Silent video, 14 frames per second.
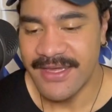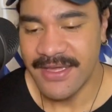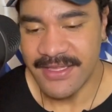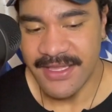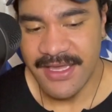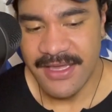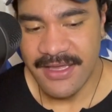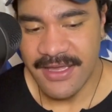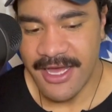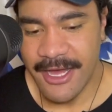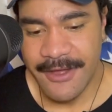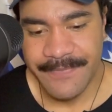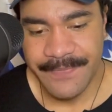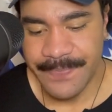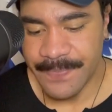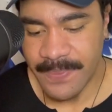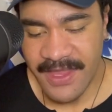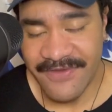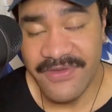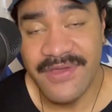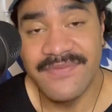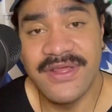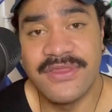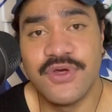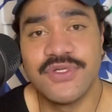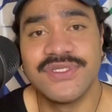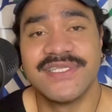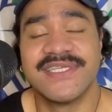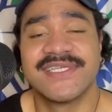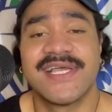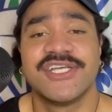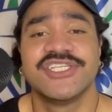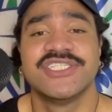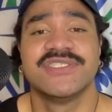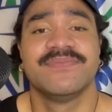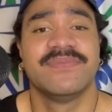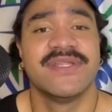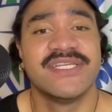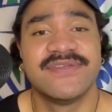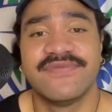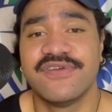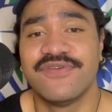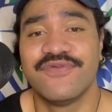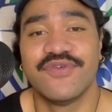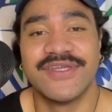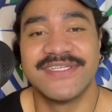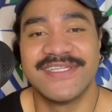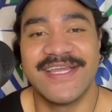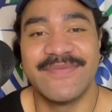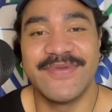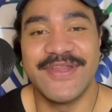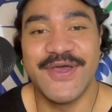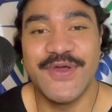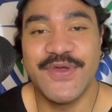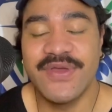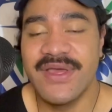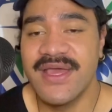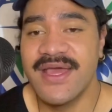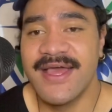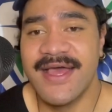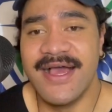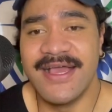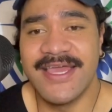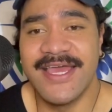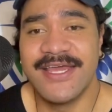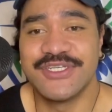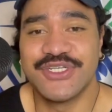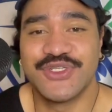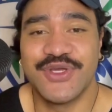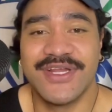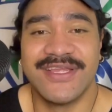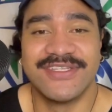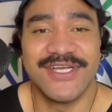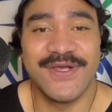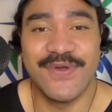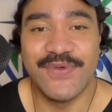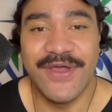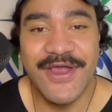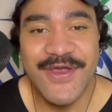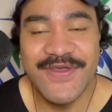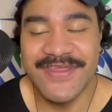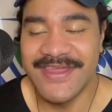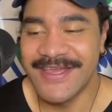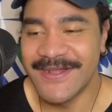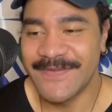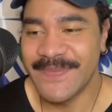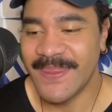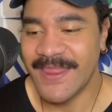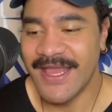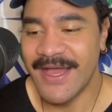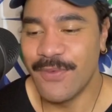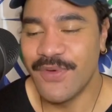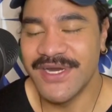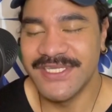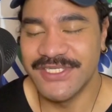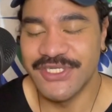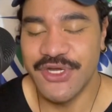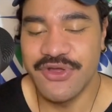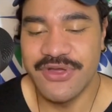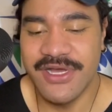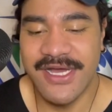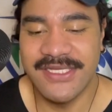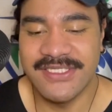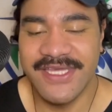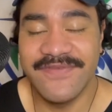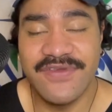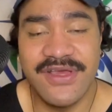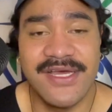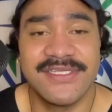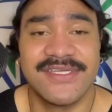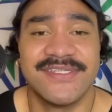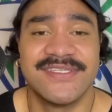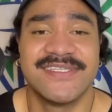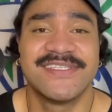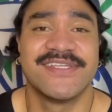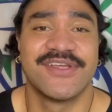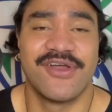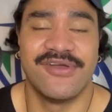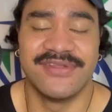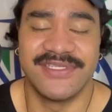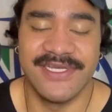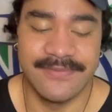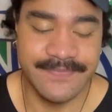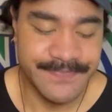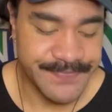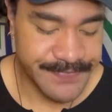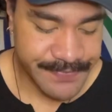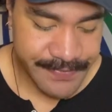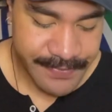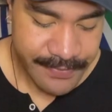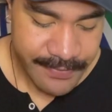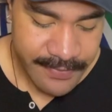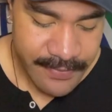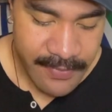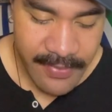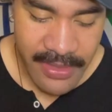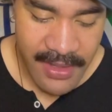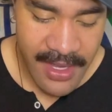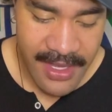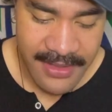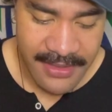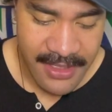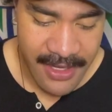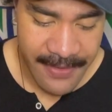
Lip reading: if you have any thoughts or discussions, please feel free to let me know. Again, just trying to juggle everything, wanting to show you guys, give you guys consistent content. And